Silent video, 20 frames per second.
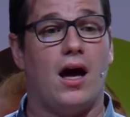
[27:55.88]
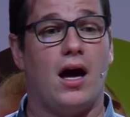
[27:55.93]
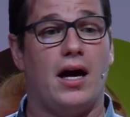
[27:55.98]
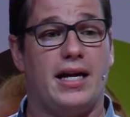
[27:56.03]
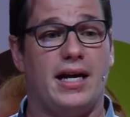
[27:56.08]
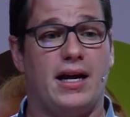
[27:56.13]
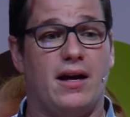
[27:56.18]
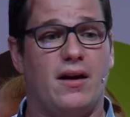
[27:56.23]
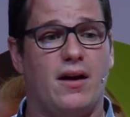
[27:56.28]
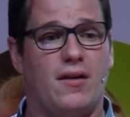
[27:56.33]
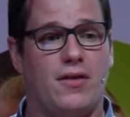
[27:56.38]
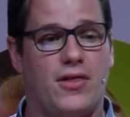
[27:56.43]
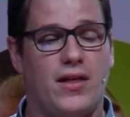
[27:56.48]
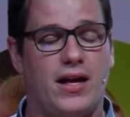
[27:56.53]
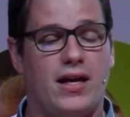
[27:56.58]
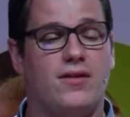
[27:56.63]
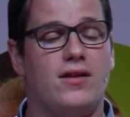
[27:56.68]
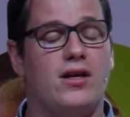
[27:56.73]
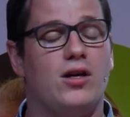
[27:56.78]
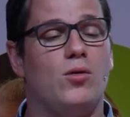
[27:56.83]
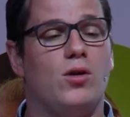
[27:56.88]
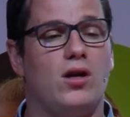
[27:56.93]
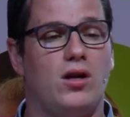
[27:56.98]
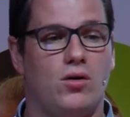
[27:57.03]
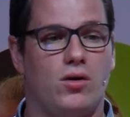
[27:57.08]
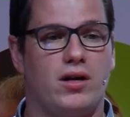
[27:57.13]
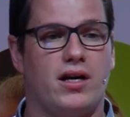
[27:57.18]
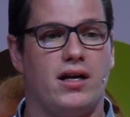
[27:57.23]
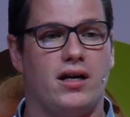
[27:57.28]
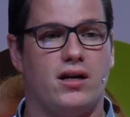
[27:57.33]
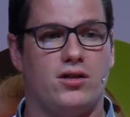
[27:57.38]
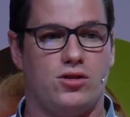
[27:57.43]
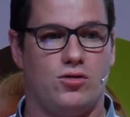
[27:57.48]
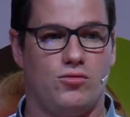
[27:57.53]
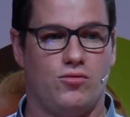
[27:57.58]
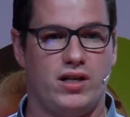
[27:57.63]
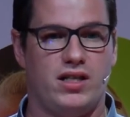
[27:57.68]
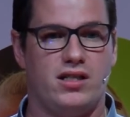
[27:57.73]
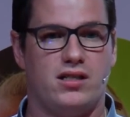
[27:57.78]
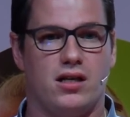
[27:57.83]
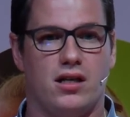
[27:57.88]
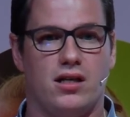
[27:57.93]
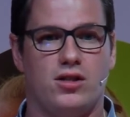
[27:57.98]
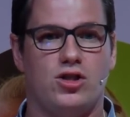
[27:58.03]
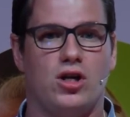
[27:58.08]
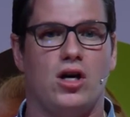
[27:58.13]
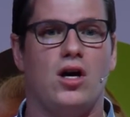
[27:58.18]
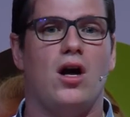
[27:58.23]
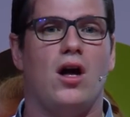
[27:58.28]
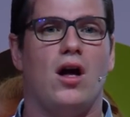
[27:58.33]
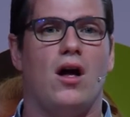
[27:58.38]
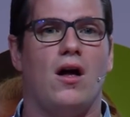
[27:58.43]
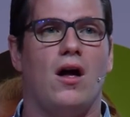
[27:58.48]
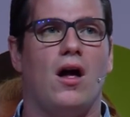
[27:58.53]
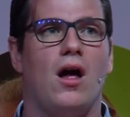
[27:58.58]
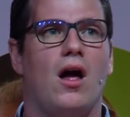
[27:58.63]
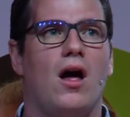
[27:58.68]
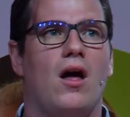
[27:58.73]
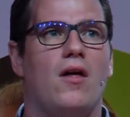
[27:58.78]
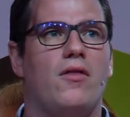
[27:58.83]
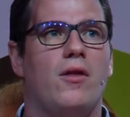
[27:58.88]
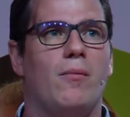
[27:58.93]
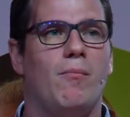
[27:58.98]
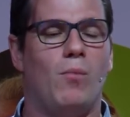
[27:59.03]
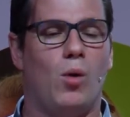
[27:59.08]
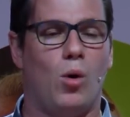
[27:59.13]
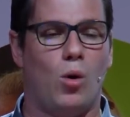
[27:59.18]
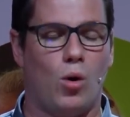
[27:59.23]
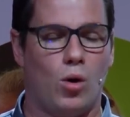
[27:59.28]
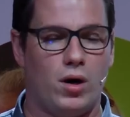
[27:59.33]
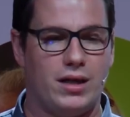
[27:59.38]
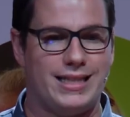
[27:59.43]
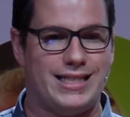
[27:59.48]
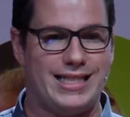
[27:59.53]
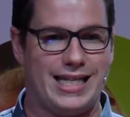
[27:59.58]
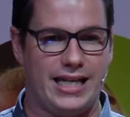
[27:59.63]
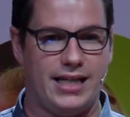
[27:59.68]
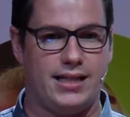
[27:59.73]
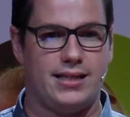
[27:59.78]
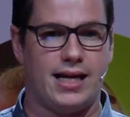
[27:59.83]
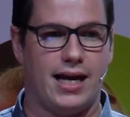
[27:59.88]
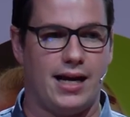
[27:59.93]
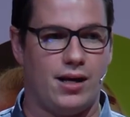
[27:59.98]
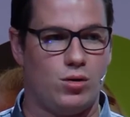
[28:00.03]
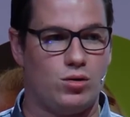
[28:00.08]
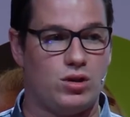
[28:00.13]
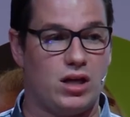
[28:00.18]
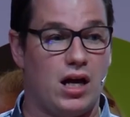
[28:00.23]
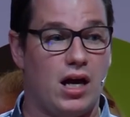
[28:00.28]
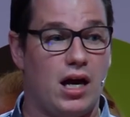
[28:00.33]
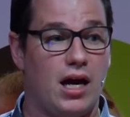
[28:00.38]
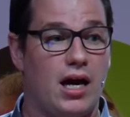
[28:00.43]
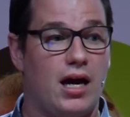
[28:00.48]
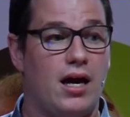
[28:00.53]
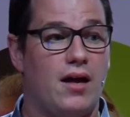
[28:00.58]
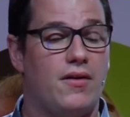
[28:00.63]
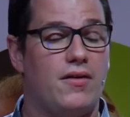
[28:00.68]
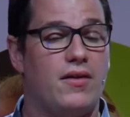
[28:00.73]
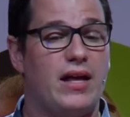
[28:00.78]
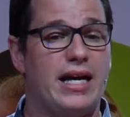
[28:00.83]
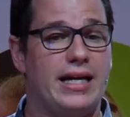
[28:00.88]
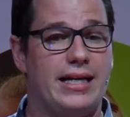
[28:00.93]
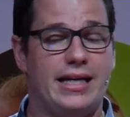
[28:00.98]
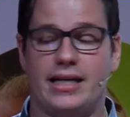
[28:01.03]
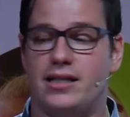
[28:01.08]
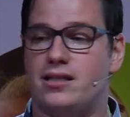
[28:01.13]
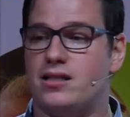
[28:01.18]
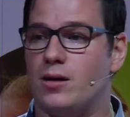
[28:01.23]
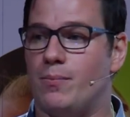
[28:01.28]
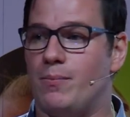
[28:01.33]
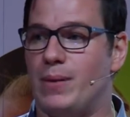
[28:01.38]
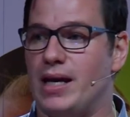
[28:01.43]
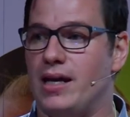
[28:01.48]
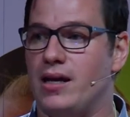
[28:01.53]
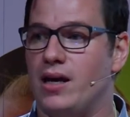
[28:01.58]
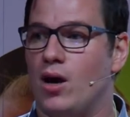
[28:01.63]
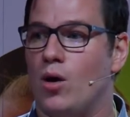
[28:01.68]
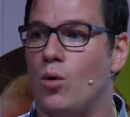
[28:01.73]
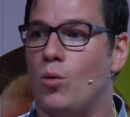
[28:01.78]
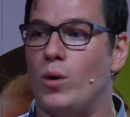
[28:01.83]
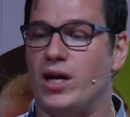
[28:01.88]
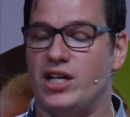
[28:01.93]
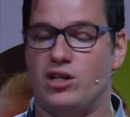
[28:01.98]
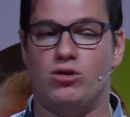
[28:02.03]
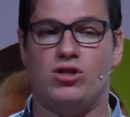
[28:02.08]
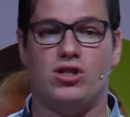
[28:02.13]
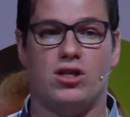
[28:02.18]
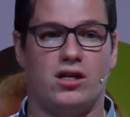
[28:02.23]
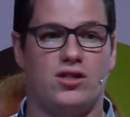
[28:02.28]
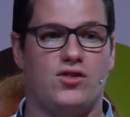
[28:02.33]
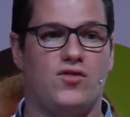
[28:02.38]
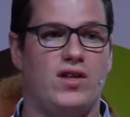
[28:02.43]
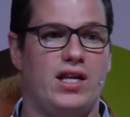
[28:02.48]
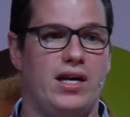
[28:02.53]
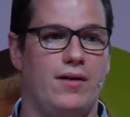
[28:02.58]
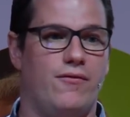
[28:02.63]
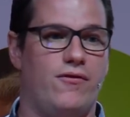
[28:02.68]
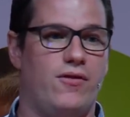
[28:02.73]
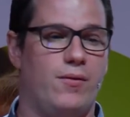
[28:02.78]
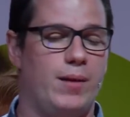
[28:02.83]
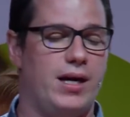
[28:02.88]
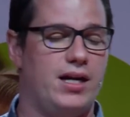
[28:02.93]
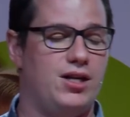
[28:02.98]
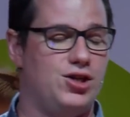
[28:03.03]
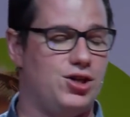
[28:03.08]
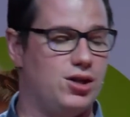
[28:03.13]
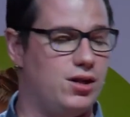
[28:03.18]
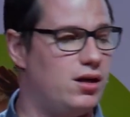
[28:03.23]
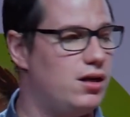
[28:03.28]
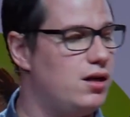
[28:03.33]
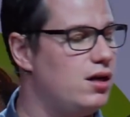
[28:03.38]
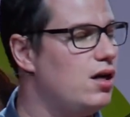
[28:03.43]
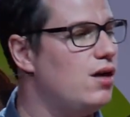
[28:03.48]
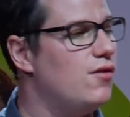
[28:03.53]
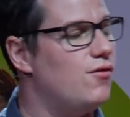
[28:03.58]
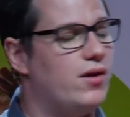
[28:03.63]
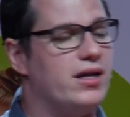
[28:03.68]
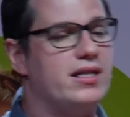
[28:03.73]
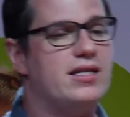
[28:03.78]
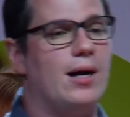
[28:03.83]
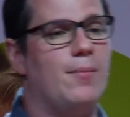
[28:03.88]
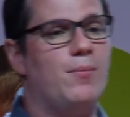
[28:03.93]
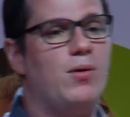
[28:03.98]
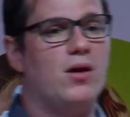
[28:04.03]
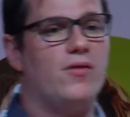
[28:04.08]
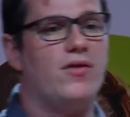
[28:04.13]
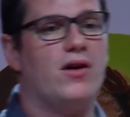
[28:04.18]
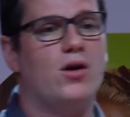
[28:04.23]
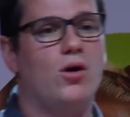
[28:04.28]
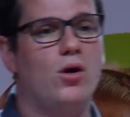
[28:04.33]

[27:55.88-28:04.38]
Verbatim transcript: and a thing that you are looking to research, the more detailed it needs to be when you search for the information. For example, on the